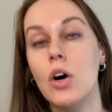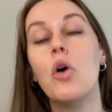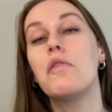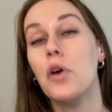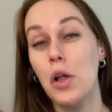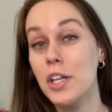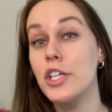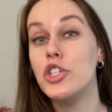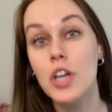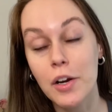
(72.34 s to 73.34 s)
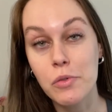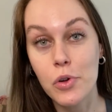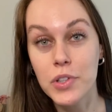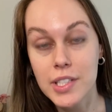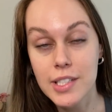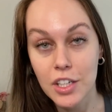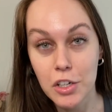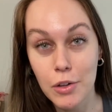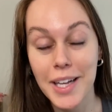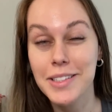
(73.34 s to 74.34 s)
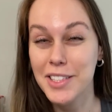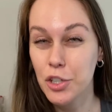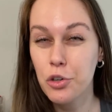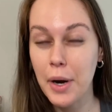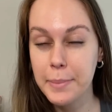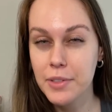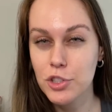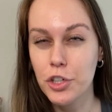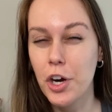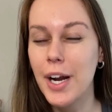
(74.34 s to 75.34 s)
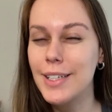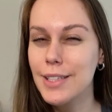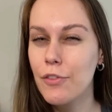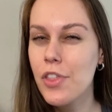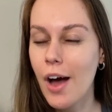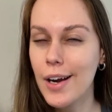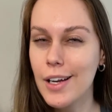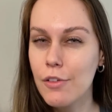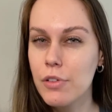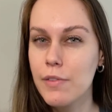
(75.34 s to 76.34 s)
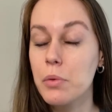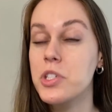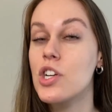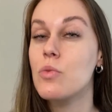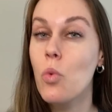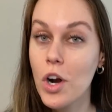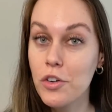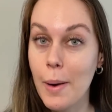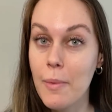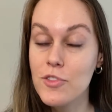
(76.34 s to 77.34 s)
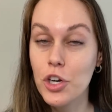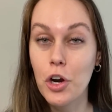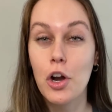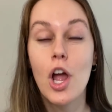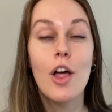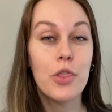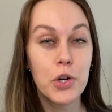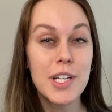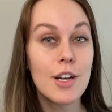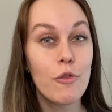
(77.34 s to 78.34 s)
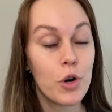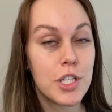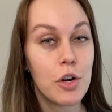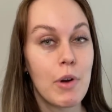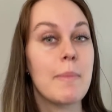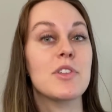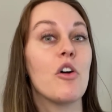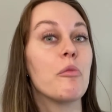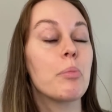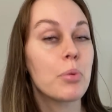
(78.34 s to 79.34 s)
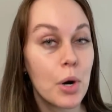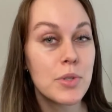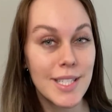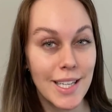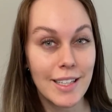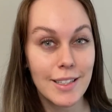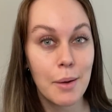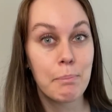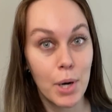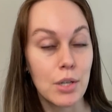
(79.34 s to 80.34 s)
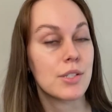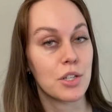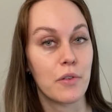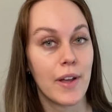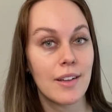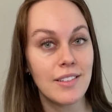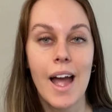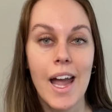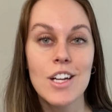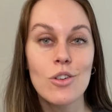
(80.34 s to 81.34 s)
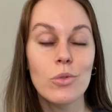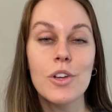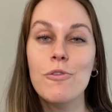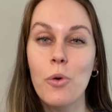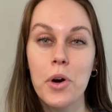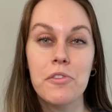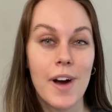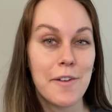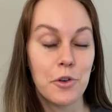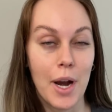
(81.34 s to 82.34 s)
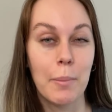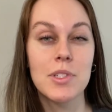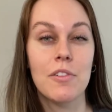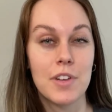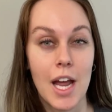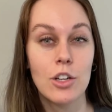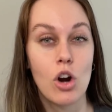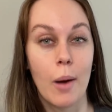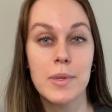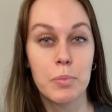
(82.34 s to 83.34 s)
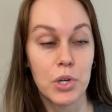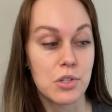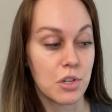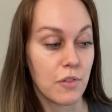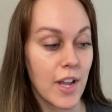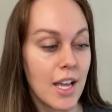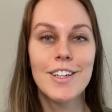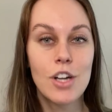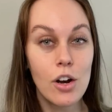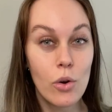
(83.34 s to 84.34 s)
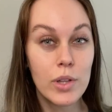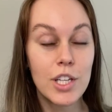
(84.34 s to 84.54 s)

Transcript: Overall, in general, this cereal has 0 grams of sugar, except for the honey nut flavor, which has 1 gram of sugar, 13 to 14 grams of protein per serving, and only 4 to 5 grams of net carbs per serving. Not only